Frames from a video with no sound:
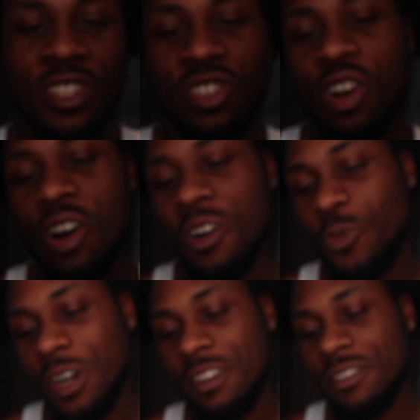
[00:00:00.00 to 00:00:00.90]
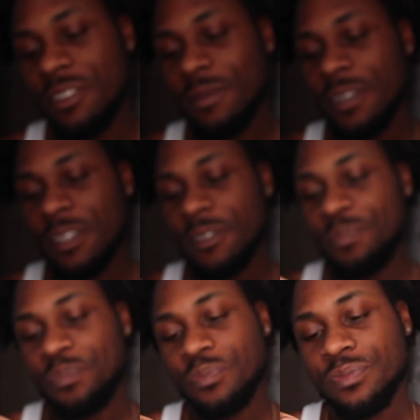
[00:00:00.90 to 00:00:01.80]
star or whatever.
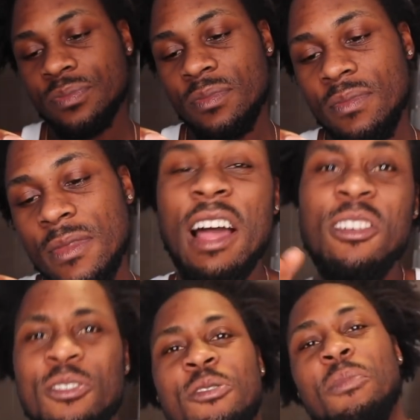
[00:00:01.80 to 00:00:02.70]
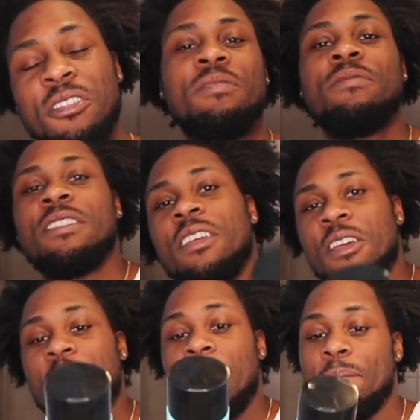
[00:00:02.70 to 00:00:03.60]
I don't know, but
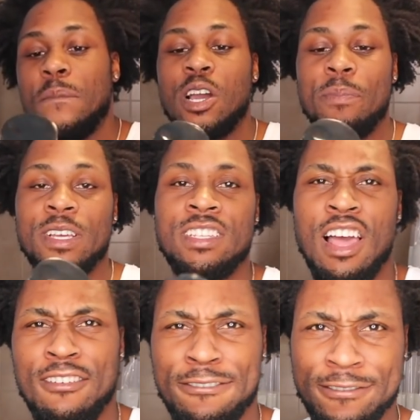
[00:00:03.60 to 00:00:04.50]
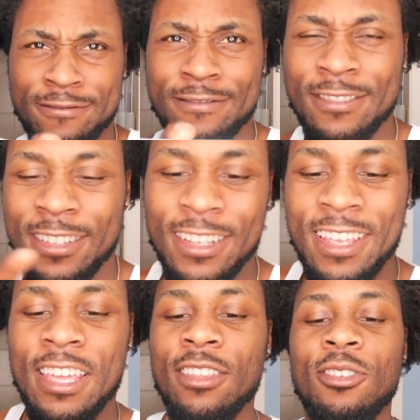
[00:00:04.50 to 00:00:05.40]
big up yourself.
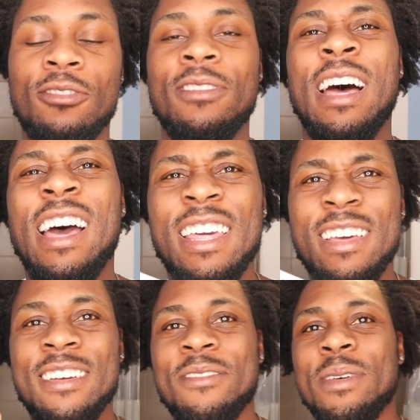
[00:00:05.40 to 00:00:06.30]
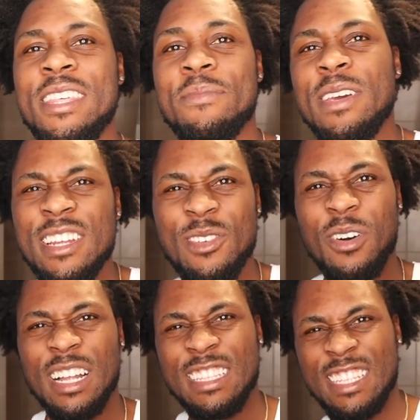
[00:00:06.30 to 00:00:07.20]
No, I, I think maybe do
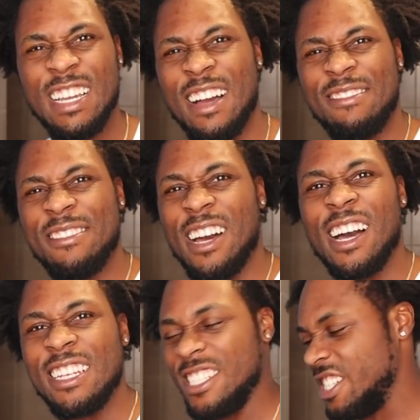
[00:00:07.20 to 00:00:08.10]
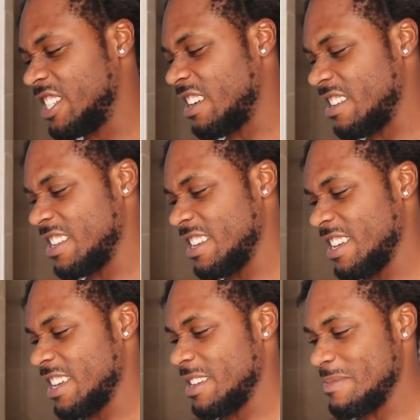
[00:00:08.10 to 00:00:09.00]
one thing of uh, Nisha,
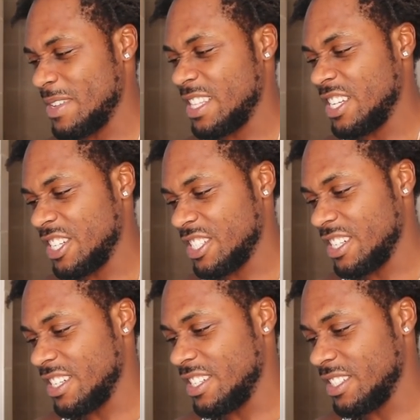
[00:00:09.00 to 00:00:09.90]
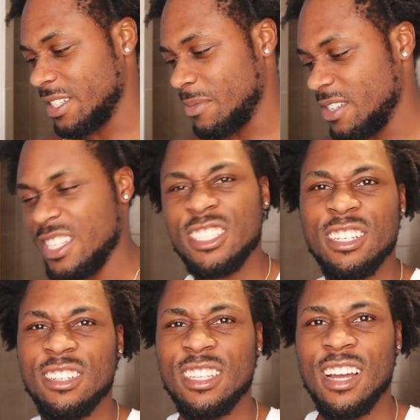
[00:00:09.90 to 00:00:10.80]
imitation of Nisha, but Nisha
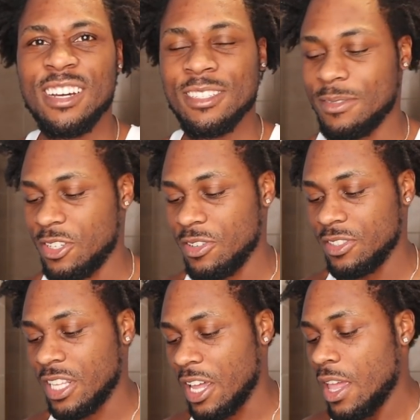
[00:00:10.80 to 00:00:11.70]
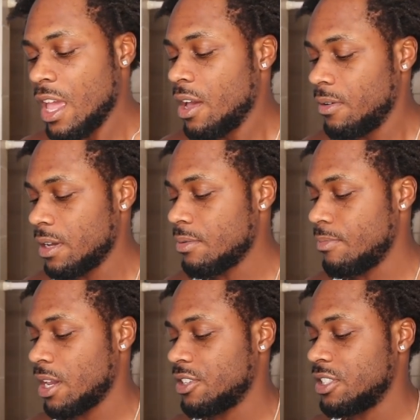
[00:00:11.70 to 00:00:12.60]
not talks. So it's like, welcome
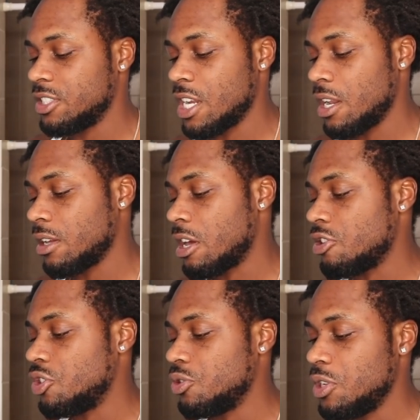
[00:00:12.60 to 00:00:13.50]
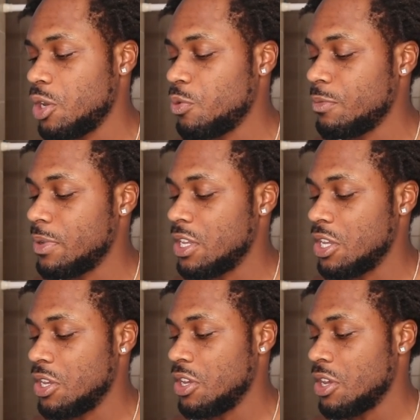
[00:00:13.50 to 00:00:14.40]
back to the channel, guys. So today we'll
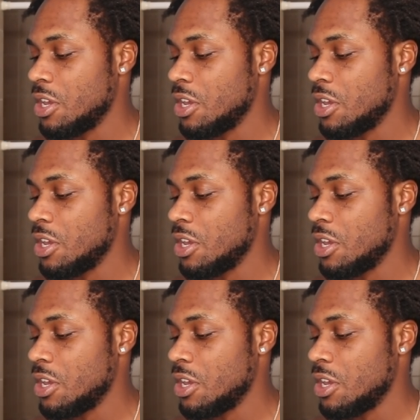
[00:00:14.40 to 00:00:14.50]
be